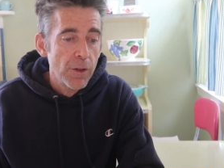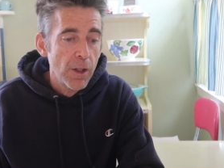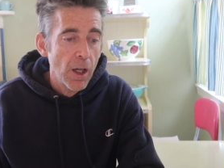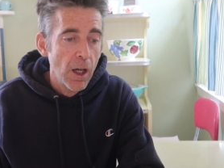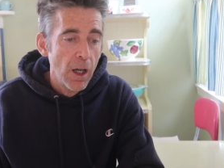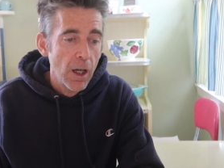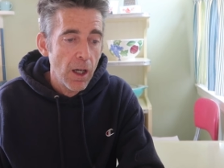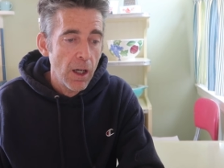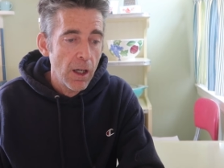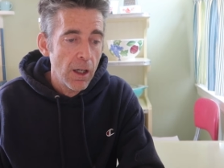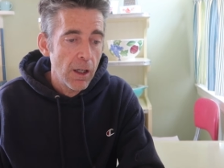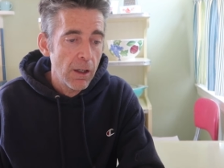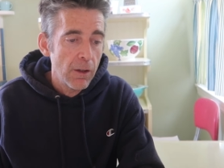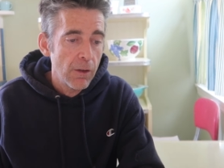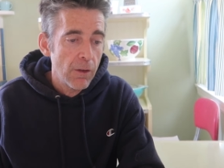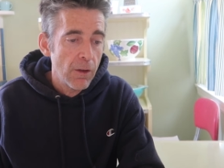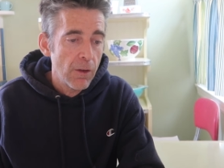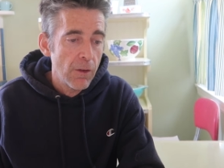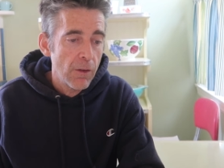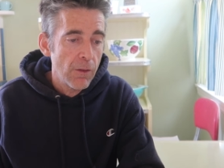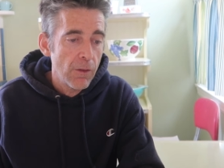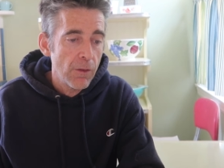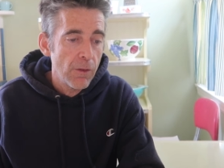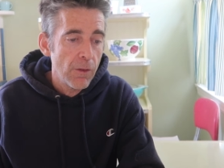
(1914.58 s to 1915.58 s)
Uh,
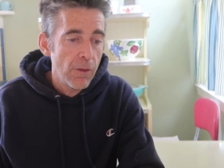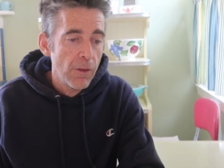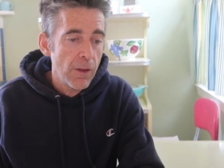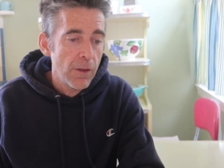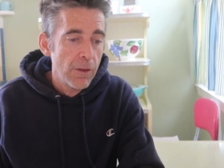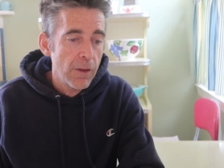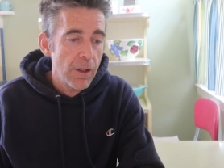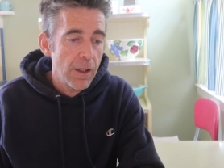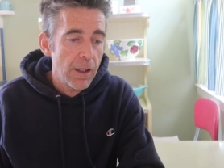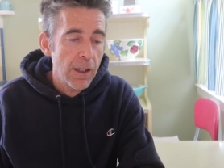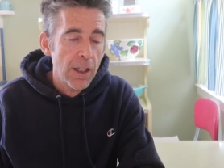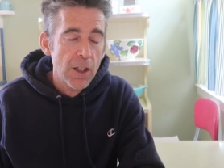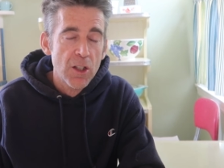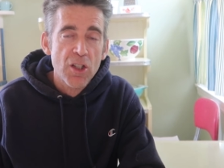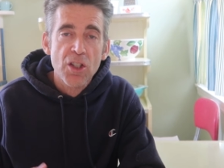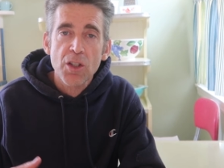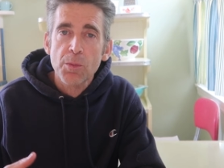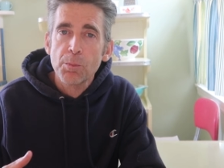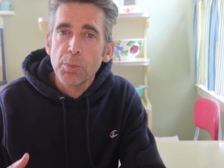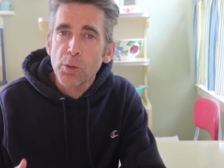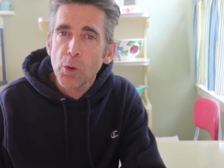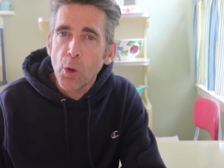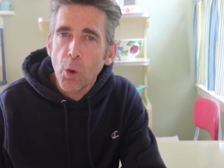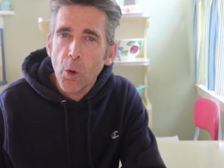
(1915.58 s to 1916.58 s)

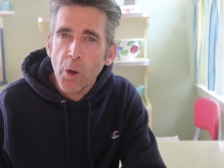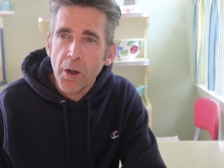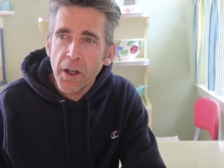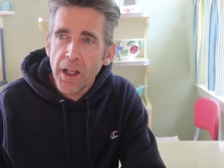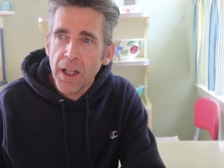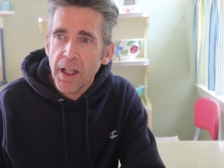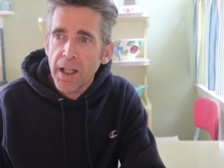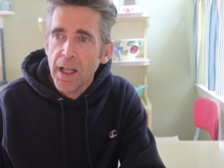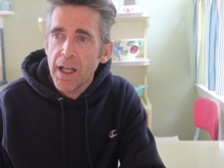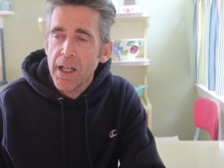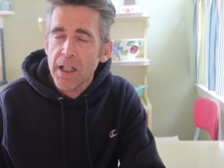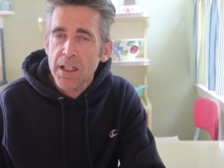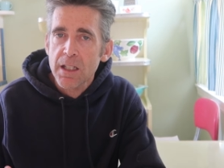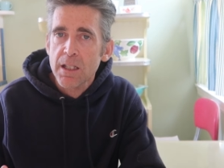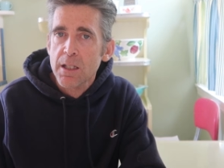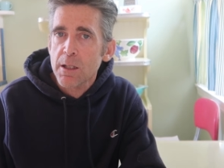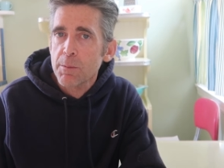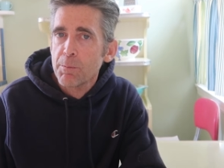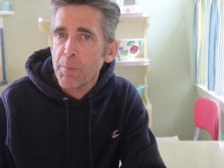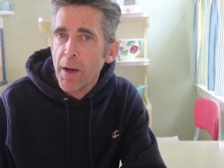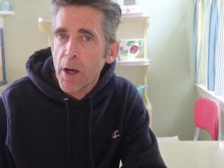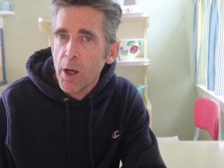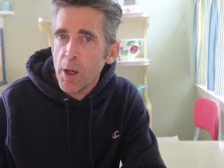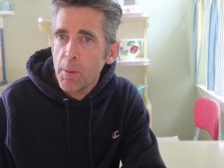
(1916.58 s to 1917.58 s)
exploring and
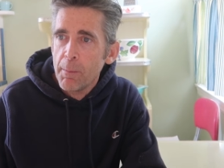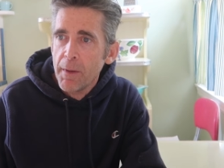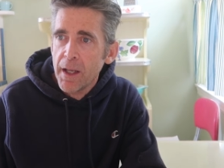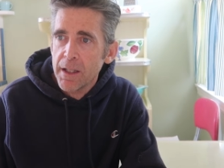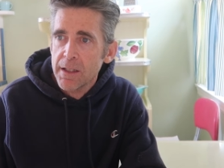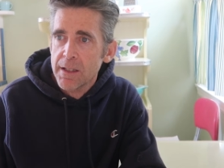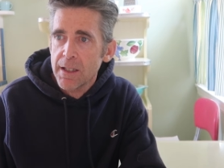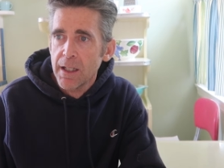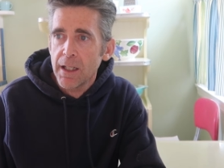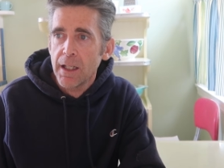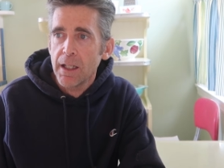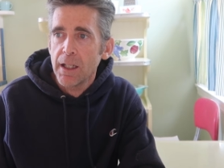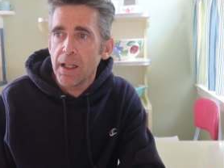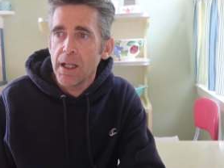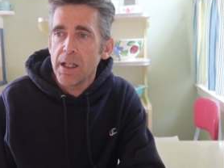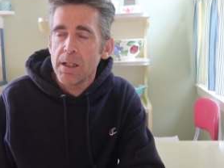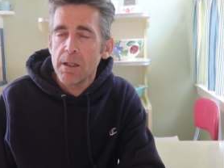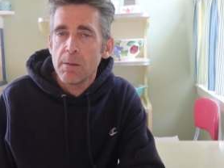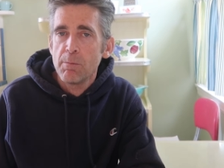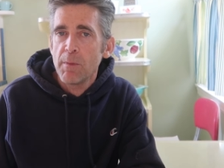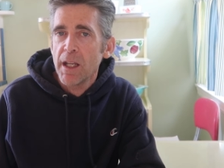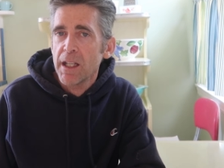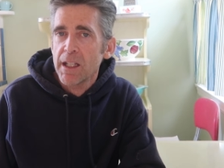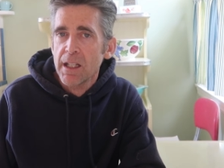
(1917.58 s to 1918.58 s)
experimenting
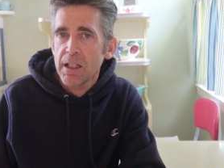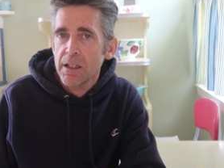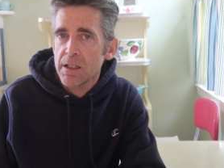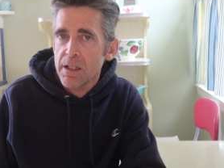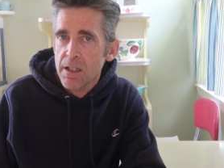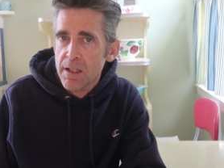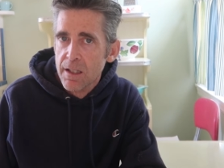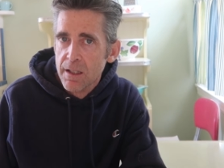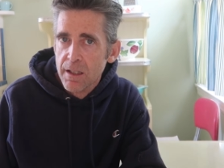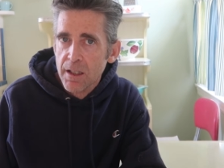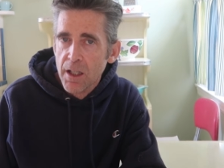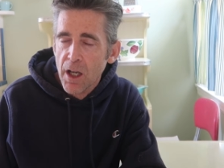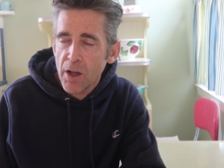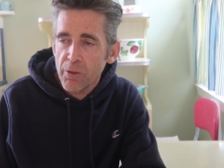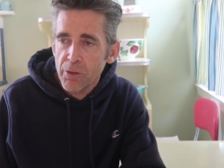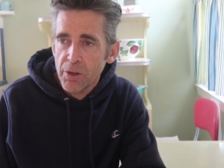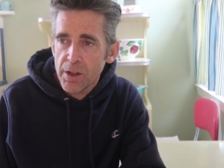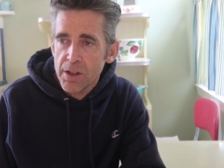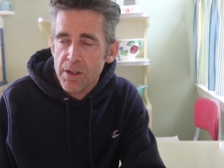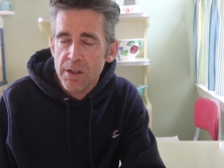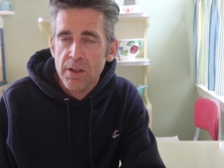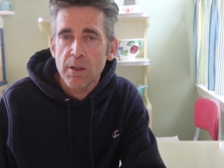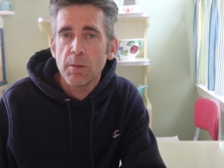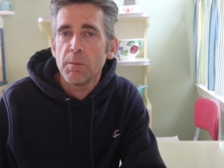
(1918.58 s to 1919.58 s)
and making
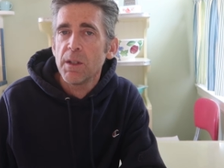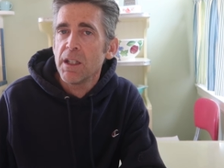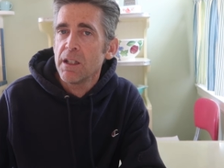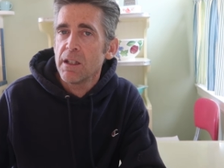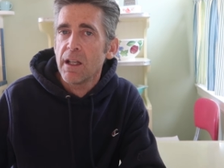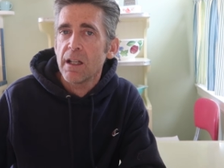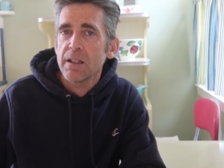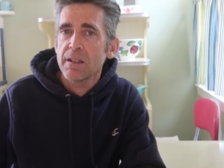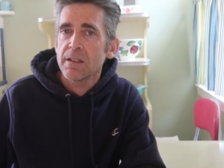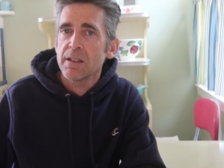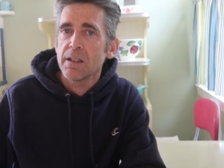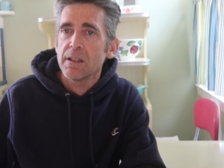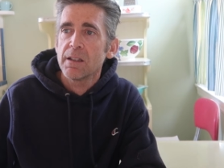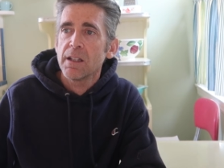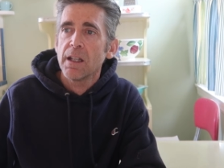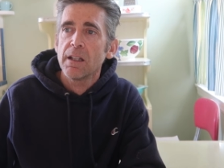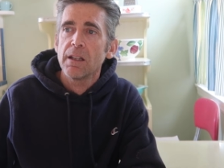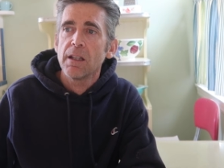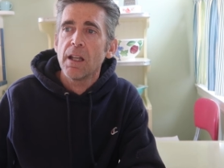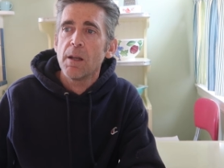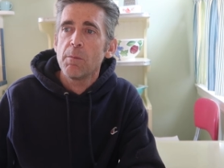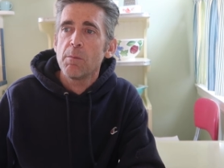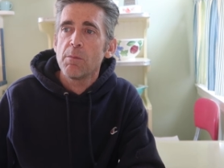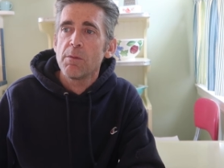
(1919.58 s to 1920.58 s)
discoveries. To me, that's the
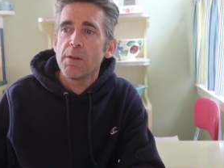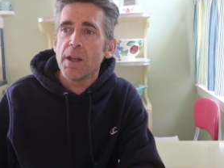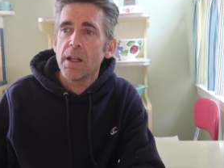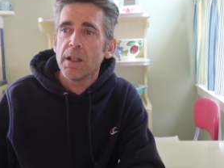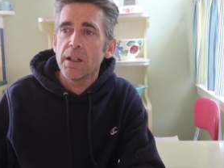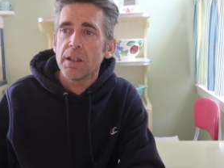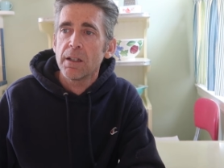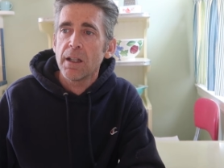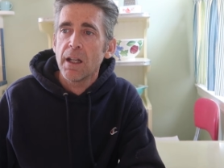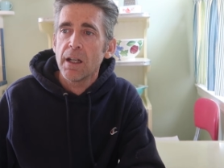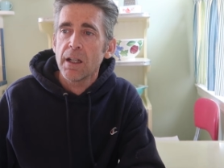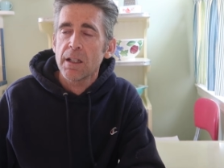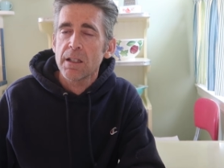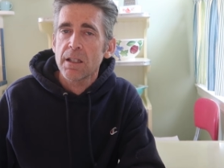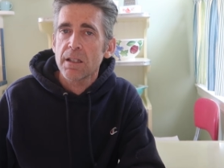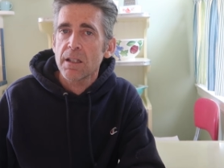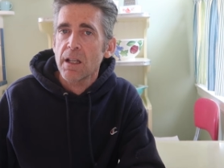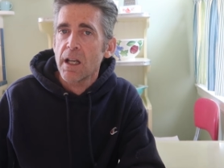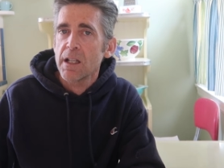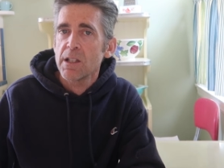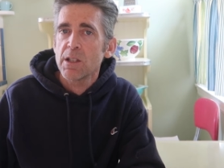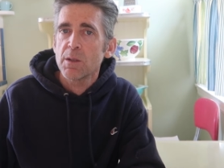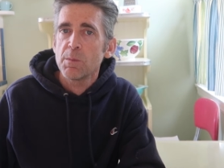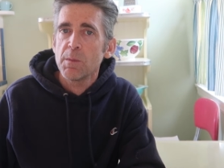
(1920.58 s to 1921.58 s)
thing that, that, that
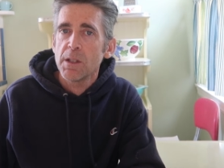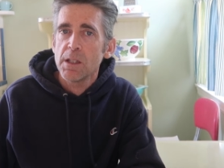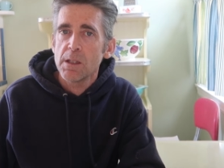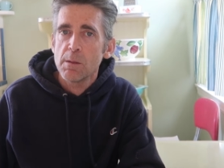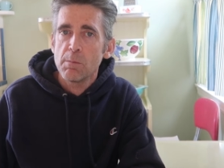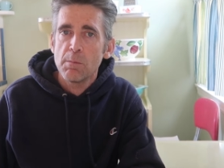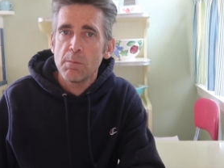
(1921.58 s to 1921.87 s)
excites me